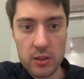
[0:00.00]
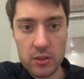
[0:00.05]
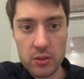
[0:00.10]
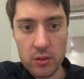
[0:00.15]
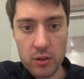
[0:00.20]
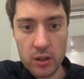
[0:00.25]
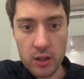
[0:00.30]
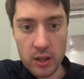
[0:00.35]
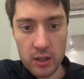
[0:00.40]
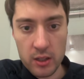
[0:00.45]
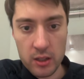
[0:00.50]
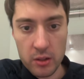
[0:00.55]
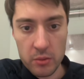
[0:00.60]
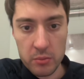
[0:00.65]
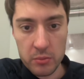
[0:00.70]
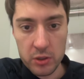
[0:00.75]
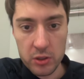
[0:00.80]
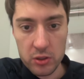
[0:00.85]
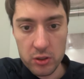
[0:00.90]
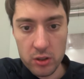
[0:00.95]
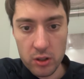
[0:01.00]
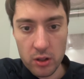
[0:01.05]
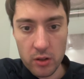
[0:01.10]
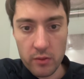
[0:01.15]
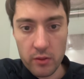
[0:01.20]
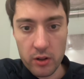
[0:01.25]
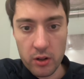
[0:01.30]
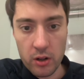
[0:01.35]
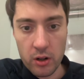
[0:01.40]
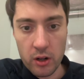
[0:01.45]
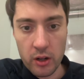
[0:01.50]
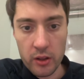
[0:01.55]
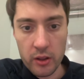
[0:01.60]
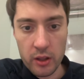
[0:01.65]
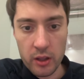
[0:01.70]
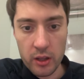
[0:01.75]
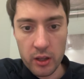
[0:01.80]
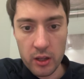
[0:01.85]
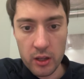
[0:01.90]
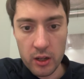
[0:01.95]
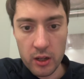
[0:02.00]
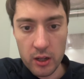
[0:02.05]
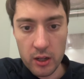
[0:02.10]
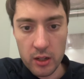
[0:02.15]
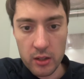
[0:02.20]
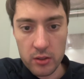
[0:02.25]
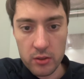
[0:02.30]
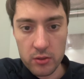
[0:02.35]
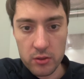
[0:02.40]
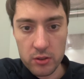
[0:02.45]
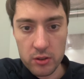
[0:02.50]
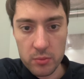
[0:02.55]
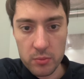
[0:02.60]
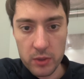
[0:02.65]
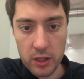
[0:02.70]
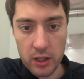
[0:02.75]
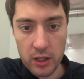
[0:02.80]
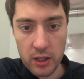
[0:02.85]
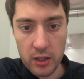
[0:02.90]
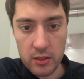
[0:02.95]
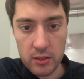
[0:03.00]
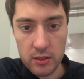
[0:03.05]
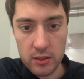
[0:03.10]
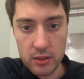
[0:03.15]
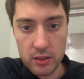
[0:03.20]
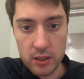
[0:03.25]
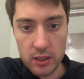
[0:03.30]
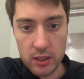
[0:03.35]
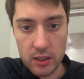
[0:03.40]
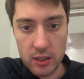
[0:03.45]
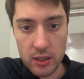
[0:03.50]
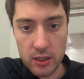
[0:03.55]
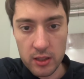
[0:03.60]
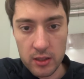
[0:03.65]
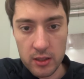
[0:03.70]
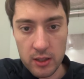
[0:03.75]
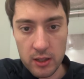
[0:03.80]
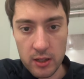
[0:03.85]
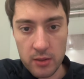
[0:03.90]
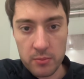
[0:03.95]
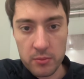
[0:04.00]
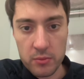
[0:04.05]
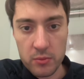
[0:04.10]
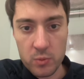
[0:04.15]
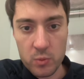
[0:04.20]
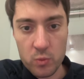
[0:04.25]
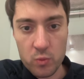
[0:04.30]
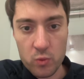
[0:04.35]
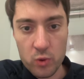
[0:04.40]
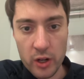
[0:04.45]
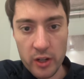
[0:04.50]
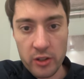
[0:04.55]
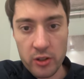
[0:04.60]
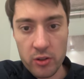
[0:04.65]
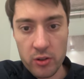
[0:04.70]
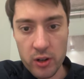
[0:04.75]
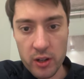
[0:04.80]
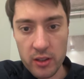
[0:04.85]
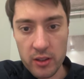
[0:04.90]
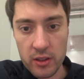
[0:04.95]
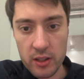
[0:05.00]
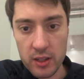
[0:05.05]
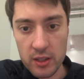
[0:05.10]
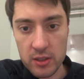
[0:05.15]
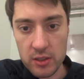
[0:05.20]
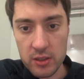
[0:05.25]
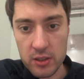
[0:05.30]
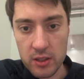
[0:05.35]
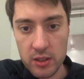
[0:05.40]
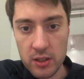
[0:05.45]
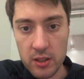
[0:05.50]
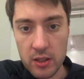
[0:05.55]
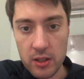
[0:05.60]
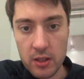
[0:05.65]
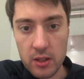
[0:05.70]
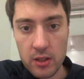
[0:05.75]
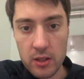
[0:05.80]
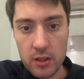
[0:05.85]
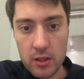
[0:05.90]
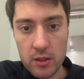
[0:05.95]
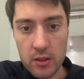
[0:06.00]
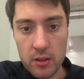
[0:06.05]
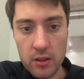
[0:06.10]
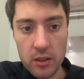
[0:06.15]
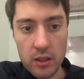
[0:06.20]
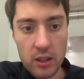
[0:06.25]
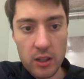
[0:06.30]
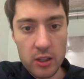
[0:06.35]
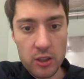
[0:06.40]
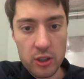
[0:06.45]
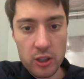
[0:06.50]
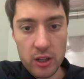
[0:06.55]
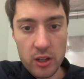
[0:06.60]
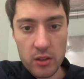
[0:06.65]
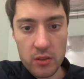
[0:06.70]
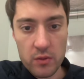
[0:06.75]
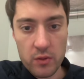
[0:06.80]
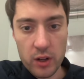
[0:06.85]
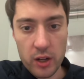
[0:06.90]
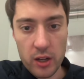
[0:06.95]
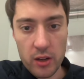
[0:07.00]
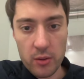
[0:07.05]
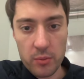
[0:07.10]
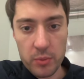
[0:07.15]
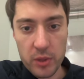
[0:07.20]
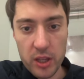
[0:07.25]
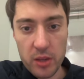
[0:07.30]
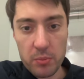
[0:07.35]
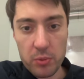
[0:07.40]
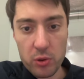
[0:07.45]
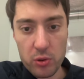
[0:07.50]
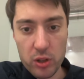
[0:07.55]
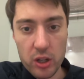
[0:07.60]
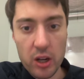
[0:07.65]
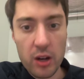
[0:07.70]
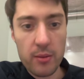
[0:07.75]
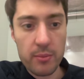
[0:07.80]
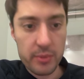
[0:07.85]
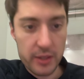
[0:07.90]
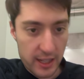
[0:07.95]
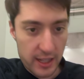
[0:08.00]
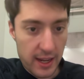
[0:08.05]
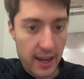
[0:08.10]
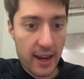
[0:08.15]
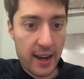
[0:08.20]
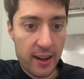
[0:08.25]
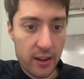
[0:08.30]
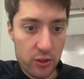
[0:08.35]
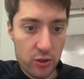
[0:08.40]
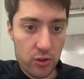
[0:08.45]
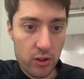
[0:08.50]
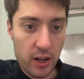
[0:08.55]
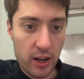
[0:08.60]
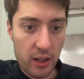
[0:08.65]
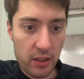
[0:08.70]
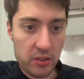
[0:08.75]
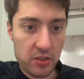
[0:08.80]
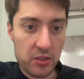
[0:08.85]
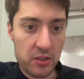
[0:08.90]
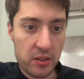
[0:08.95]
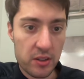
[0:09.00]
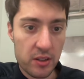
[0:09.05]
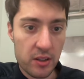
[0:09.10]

So I come to server and then I do submit entity and then I'm rendering this EJS file, people, company, address.